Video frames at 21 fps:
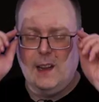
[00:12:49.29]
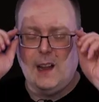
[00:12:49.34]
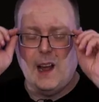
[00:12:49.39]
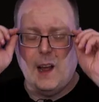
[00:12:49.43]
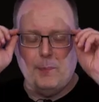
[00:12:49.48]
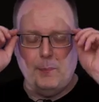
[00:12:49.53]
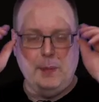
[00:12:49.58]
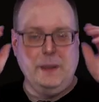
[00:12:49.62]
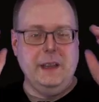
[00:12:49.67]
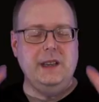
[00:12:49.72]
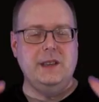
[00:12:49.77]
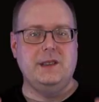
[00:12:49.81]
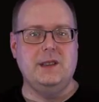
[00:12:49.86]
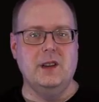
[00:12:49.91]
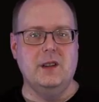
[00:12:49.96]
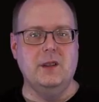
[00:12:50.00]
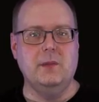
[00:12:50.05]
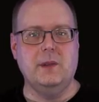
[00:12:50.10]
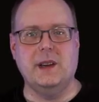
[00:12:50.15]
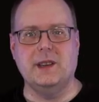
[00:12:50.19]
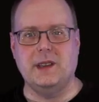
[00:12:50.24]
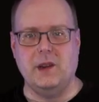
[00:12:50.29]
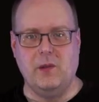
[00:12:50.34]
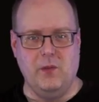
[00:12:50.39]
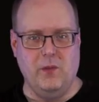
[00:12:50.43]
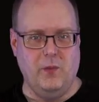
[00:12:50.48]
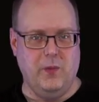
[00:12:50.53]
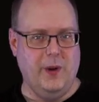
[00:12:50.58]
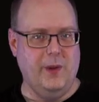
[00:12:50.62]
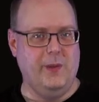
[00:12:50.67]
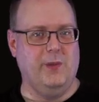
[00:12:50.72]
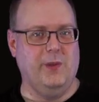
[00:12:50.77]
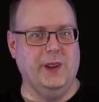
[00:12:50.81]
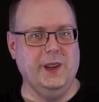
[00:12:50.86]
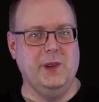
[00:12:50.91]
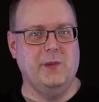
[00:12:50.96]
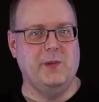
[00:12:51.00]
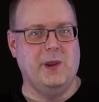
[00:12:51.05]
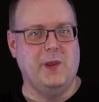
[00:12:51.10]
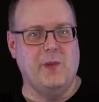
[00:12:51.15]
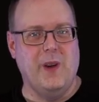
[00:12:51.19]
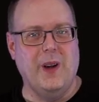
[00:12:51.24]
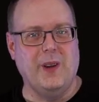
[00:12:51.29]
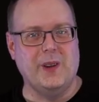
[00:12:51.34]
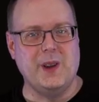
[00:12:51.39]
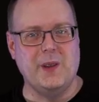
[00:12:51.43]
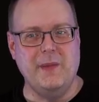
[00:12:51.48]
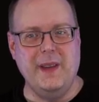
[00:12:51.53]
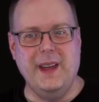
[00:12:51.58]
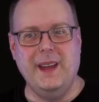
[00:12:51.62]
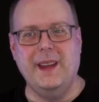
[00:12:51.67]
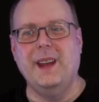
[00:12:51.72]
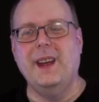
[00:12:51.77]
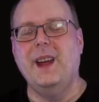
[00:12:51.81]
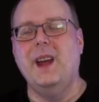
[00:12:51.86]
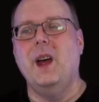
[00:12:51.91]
Uh, please do because I would, really would welcome it.